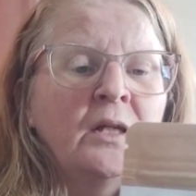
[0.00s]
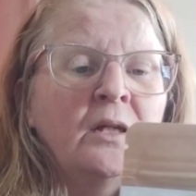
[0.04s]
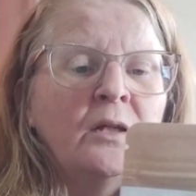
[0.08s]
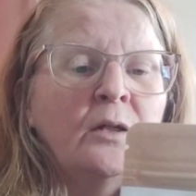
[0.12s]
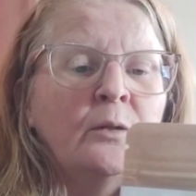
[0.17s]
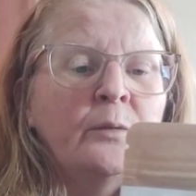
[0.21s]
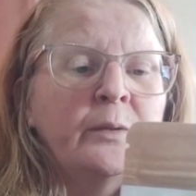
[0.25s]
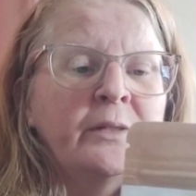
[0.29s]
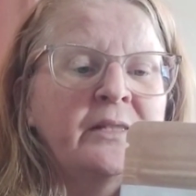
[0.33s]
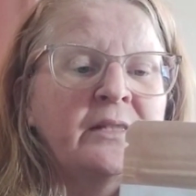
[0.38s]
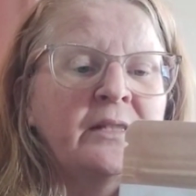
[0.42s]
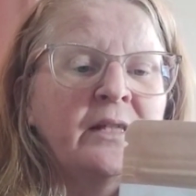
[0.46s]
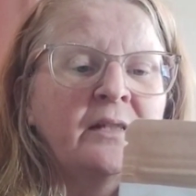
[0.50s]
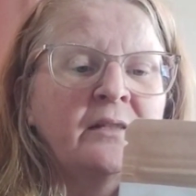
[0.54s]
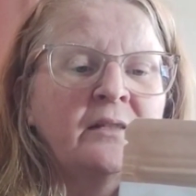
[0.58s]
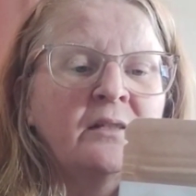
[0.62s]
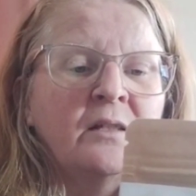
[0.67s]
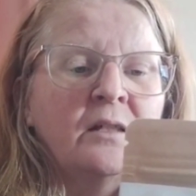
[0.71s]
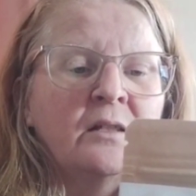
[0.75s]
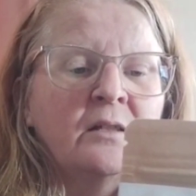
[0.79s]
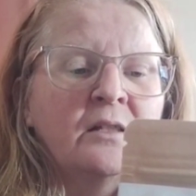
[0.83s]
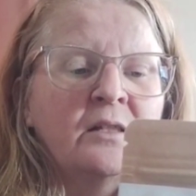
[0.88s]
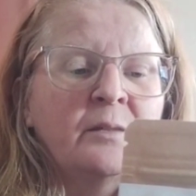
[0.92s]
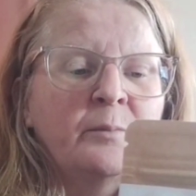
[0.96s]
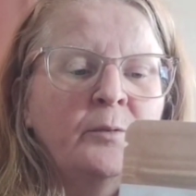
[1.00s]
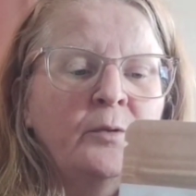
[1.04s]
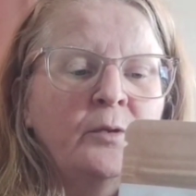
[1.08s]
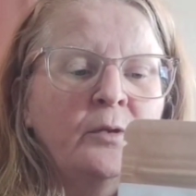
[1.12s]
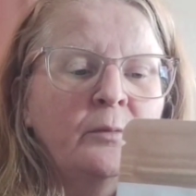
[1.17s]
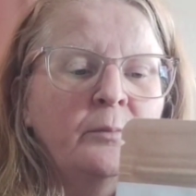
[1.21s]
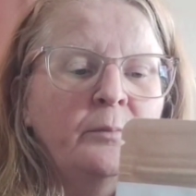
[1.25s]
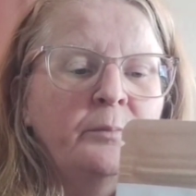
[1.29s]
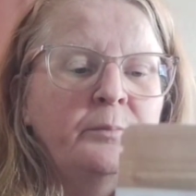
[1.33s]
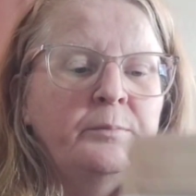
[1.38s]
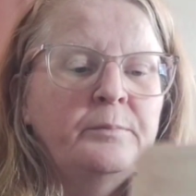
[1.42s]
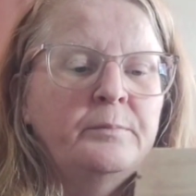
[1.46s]
Always test on a
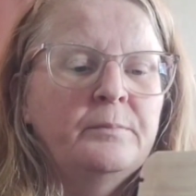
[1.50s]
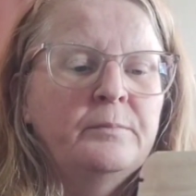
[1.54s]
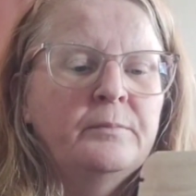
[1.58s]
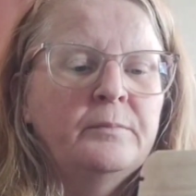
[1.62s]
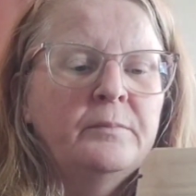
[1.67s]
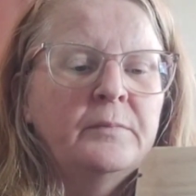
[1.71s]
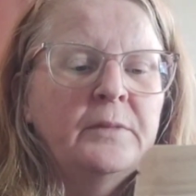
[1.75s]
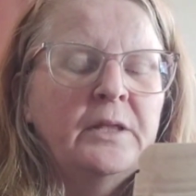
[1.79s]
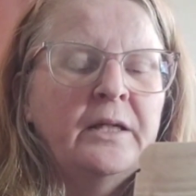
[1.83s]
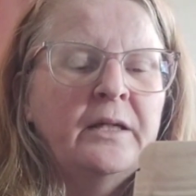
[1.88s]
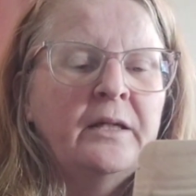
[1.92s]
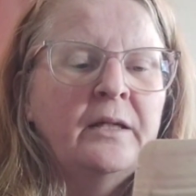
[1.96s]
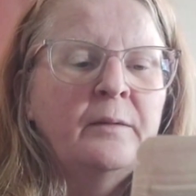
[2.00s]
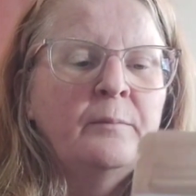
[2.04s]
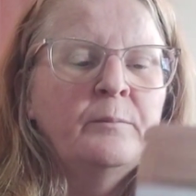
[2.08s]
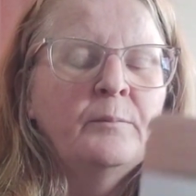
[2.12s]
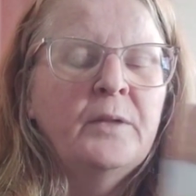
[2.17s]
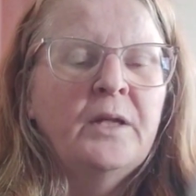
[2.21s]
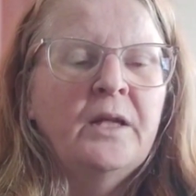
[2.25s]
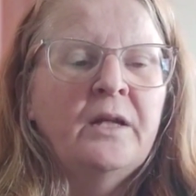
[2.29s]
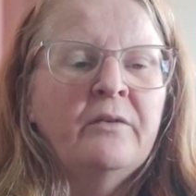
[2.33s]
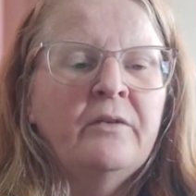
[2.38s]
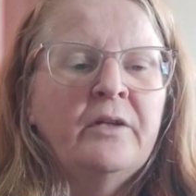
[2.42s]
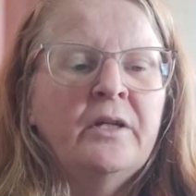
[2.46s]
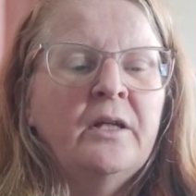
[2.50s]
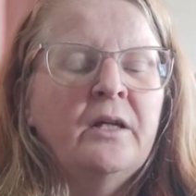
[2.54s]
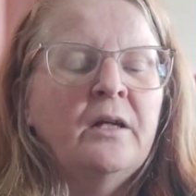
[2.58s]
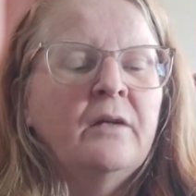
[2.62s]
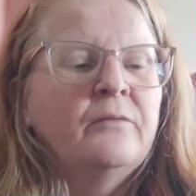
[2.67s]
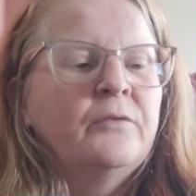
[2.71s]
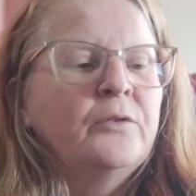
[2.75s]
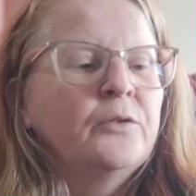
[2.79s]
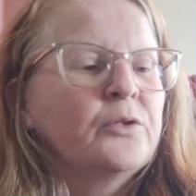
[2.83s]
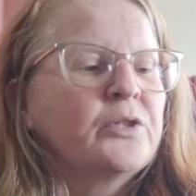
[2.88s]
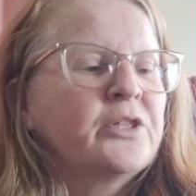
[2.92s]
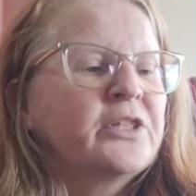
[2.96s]
small area
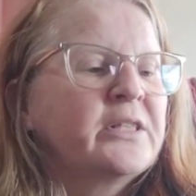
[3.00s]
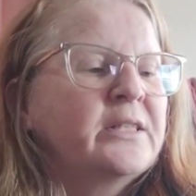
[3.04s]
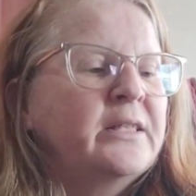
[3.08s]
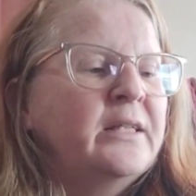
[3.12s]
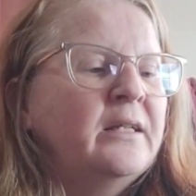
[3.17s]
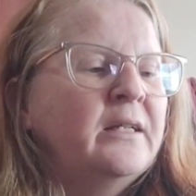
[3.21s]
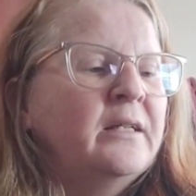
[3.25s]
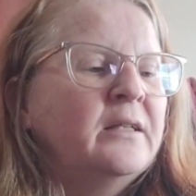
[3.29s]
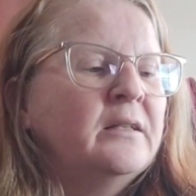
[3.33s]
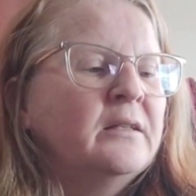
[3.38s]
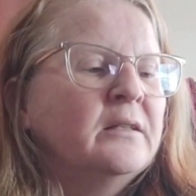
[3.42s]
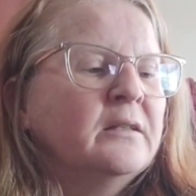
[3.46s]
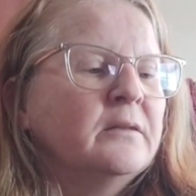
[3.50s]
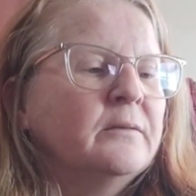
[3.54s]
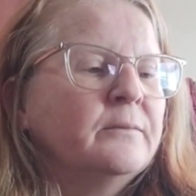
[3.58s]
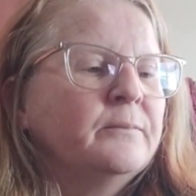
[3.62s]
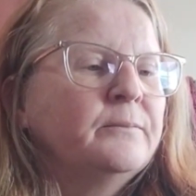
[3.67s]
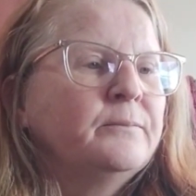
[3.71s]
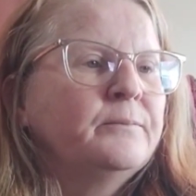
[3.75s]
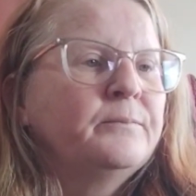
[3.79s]
of your skin.